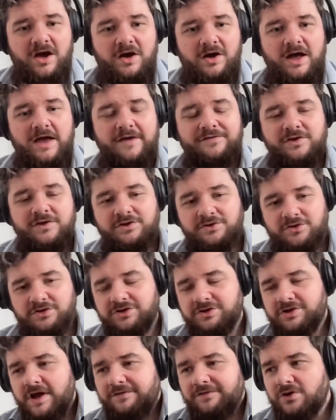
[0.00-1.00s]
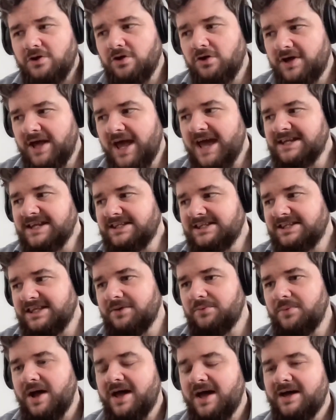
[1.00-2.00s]
If you look at anything
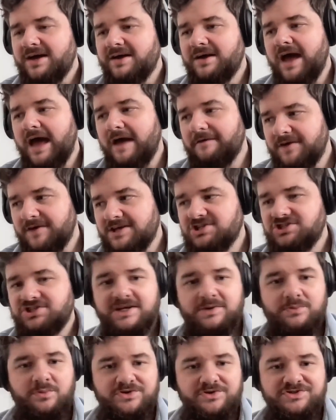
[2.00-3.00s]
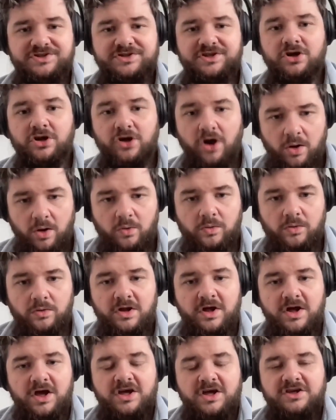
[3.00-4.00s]
where FHE was the goal,
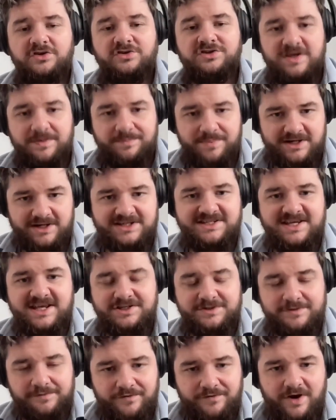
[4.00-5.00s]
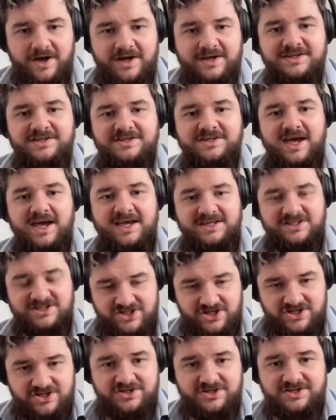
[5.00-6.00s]
you typically tend to find a
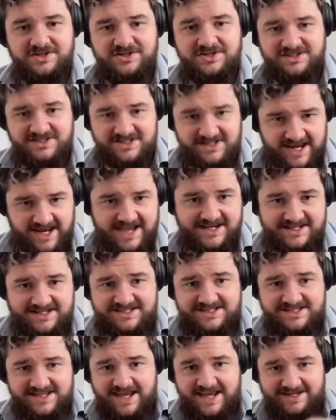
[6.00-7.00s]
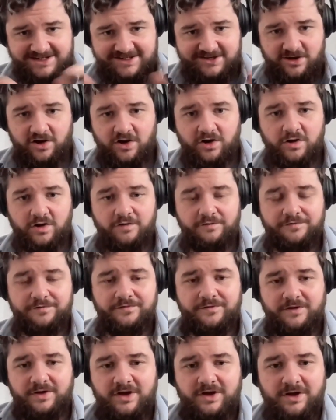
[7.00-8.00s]
certain select set of
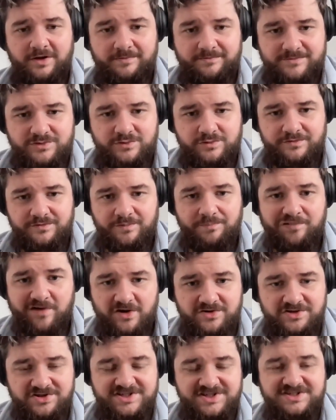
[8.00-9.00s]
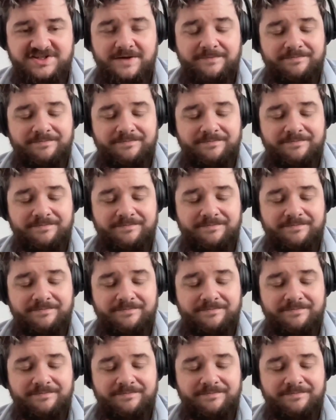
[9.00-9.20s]
sort of approaches.